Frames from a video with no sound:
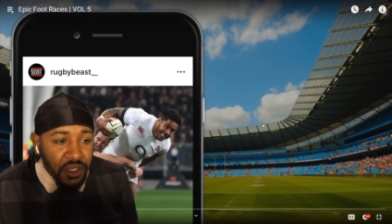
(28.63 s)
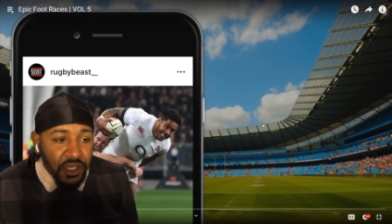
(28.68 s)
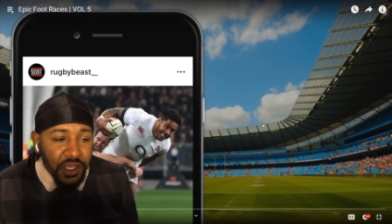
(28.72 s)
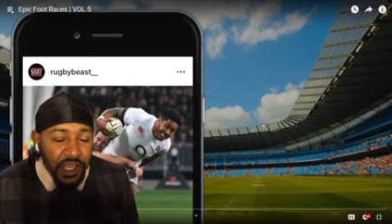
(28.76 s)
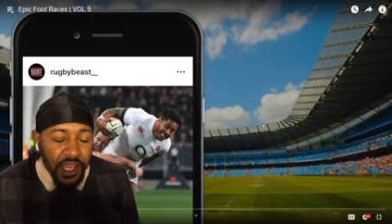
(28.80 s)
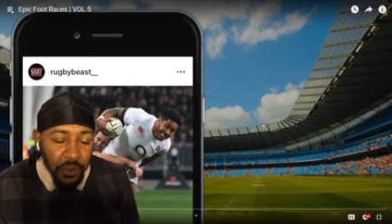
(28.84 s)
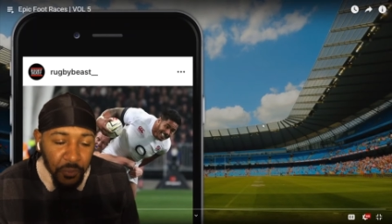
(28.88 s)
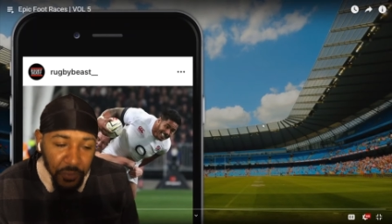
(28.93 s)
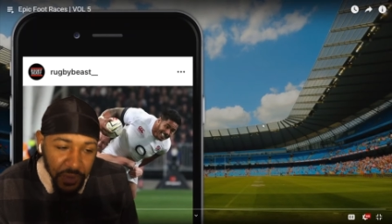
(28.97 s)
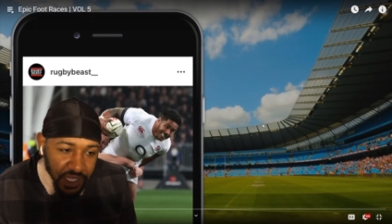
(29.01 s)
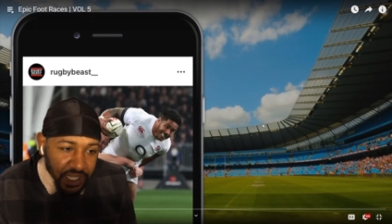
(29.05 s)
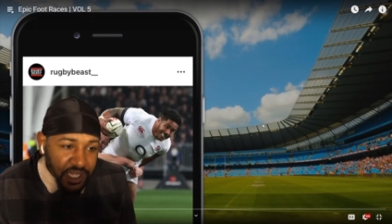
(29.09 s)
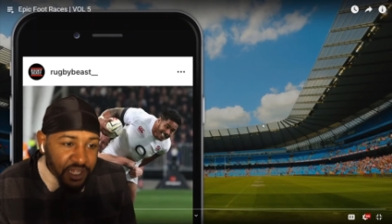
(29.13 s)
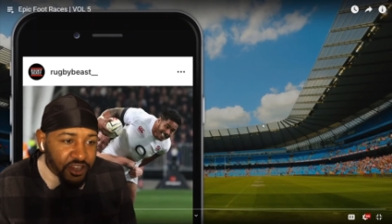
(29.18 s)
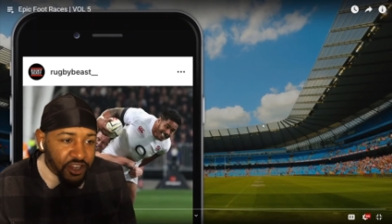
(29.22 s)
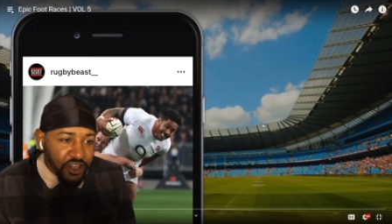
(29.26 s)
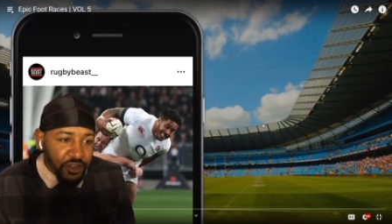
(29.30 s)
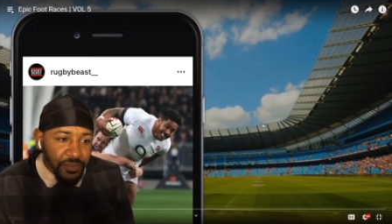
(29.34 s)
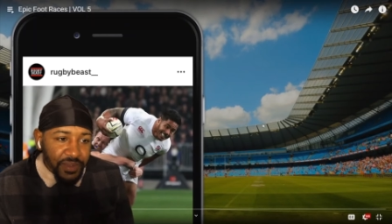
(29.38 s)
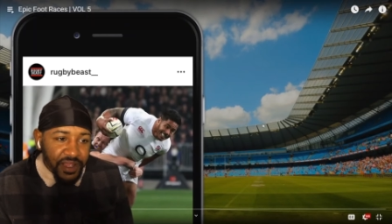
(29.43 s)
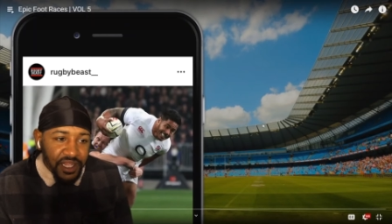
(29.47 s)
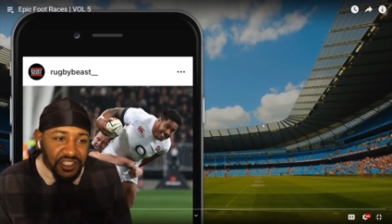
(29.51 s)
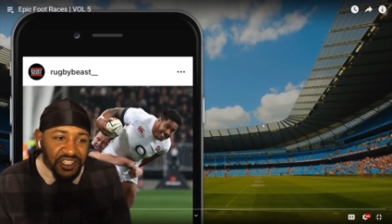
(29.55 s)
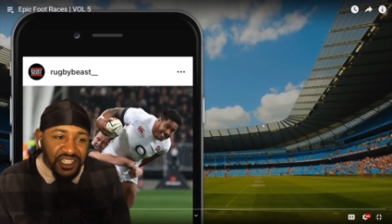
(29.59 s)
And we
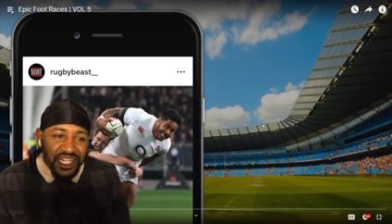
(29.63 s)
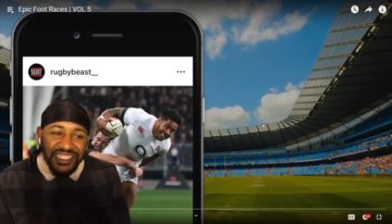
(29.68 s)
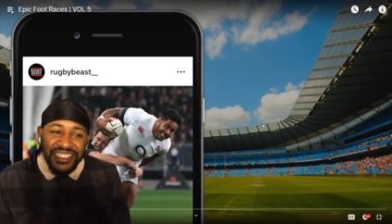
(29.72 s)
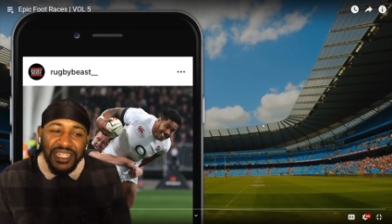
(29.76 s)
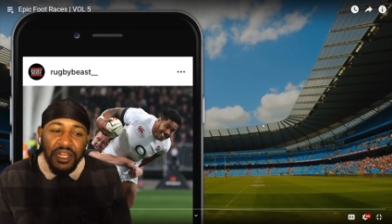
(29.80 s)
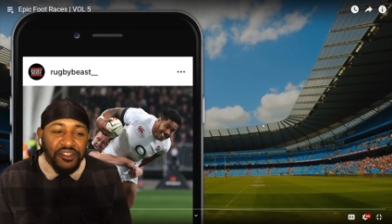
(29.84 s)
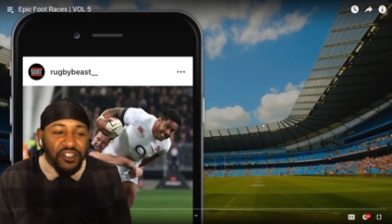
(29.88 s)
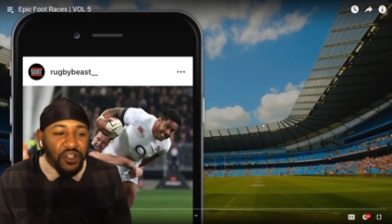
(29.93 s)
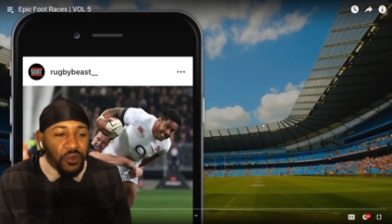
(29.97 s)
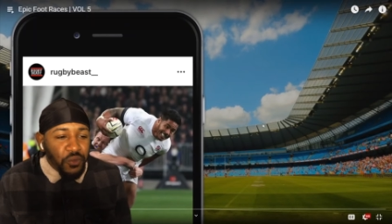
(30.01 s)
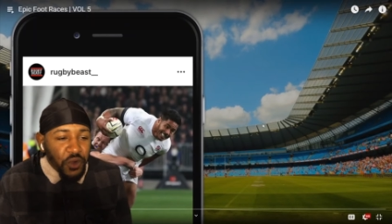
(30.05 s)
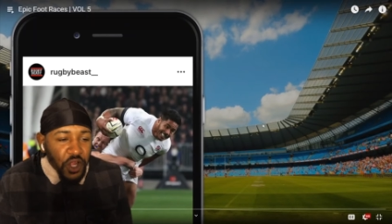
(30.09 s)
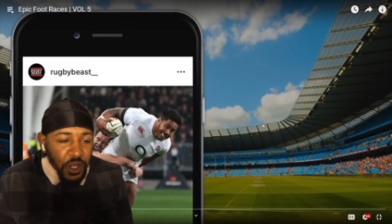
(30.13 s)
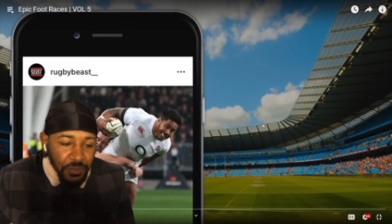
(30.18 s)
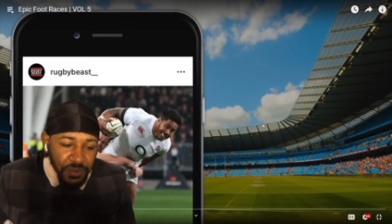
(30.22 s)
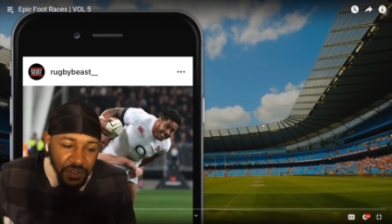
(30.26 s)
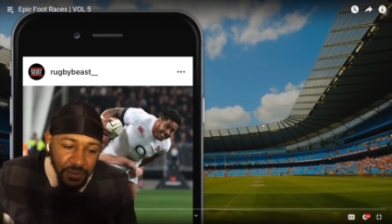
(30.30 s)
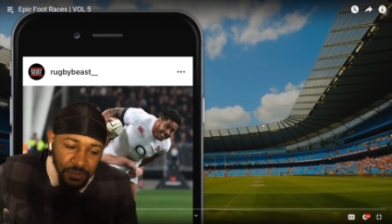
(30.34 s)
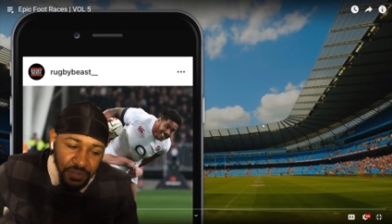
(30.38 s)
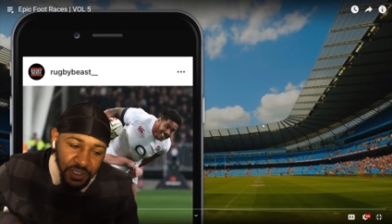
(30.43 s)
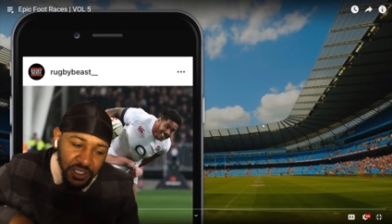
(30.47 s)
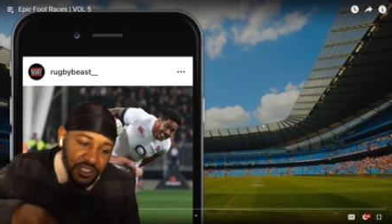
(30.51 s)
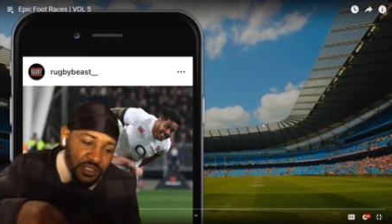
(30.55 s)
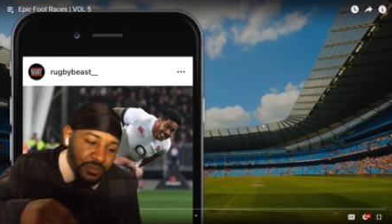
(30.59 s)
here, man. Shouts out to
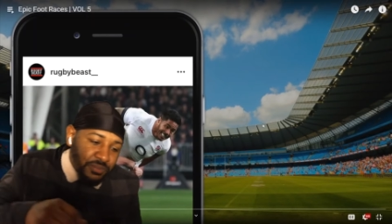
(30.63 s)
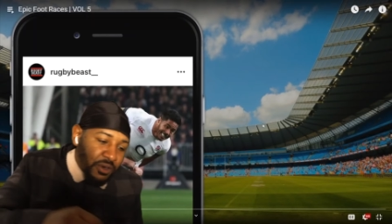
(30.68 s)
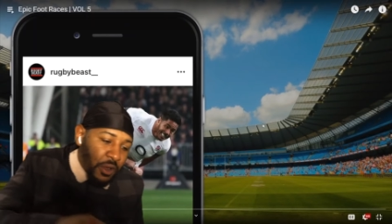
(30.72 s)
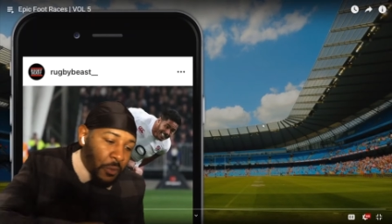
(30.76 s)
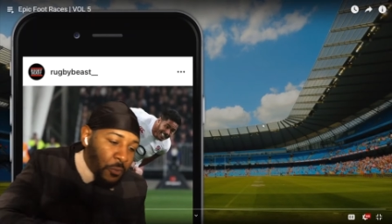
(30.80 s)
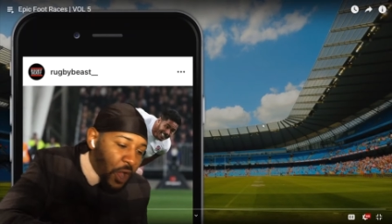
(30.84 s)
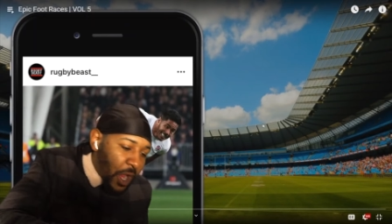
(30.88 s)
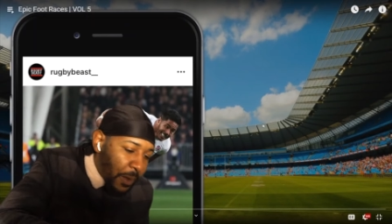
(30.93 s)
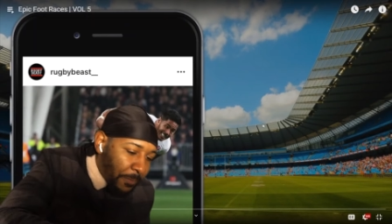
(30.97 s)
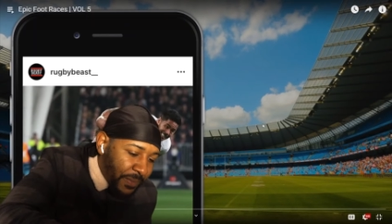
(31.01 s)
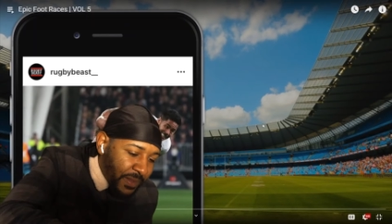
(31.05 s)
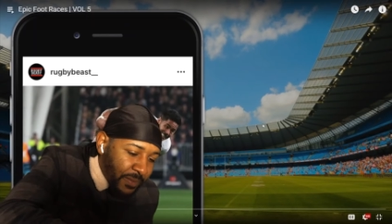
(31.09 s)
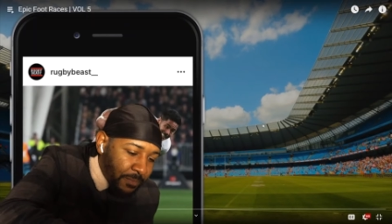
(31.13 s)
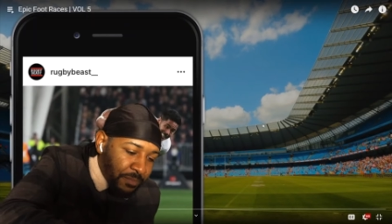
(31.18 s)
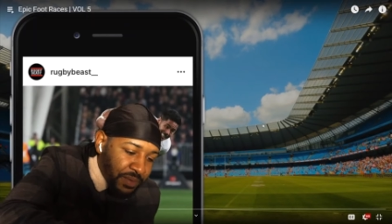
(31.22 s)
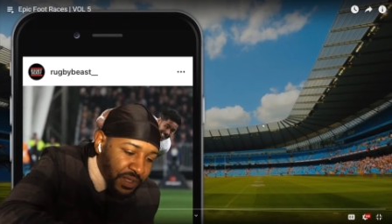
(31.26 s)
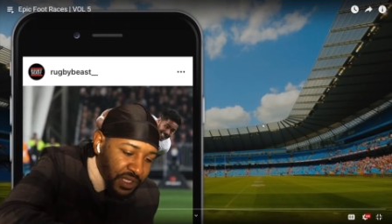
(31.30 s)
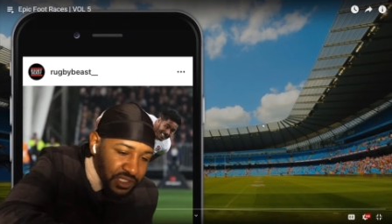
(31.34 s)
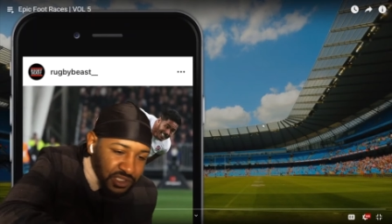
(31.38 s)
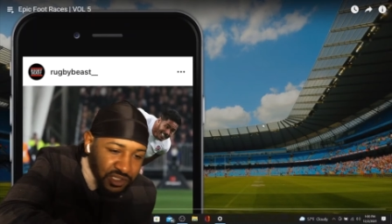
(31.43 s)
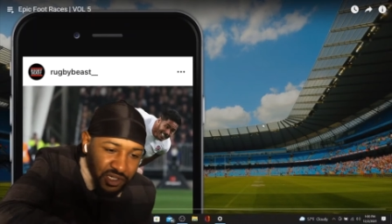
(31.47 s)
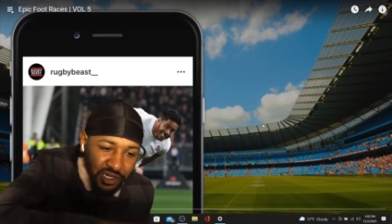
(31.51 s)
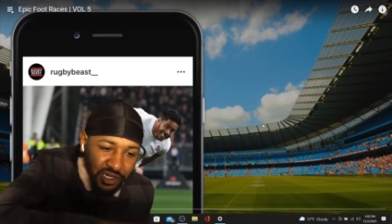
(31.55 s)
Rugby Beast, bro. Rugby Beast